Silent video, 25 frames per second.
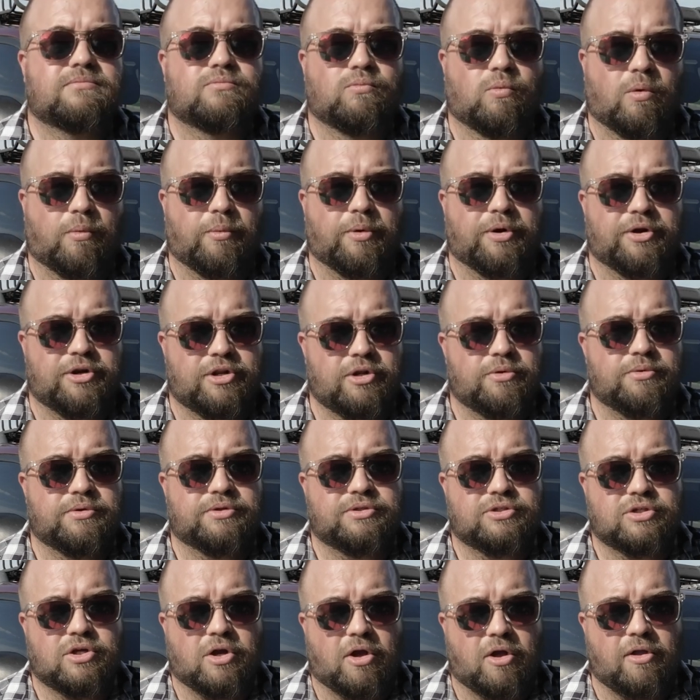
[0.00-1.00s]
what we're going to do
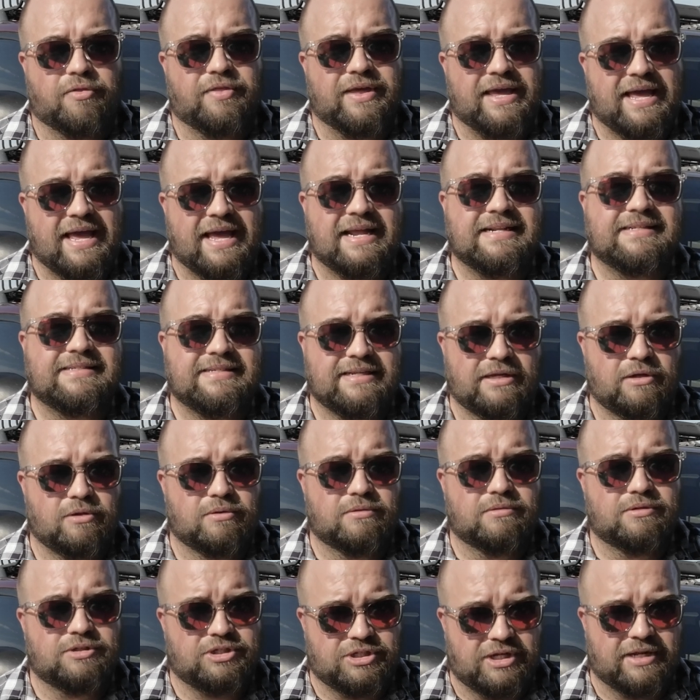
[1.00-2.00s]
is called the head
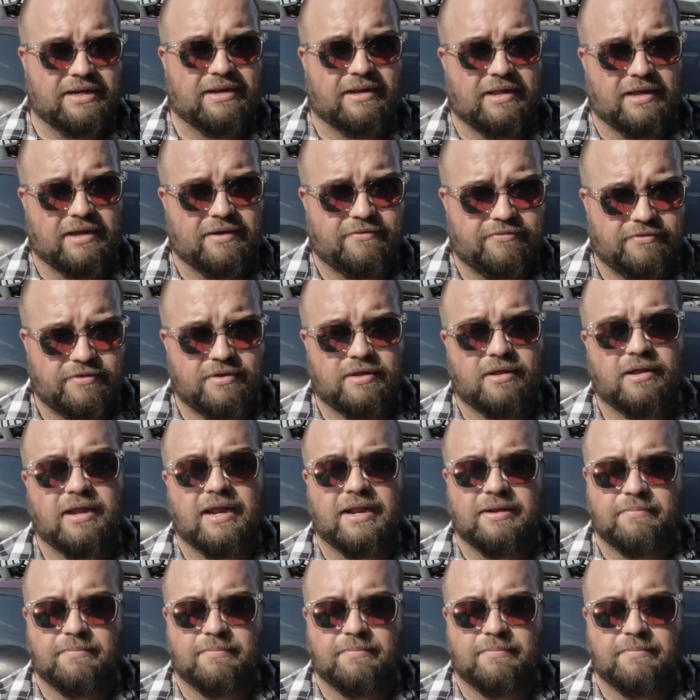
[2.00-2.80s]
tilt chin lift.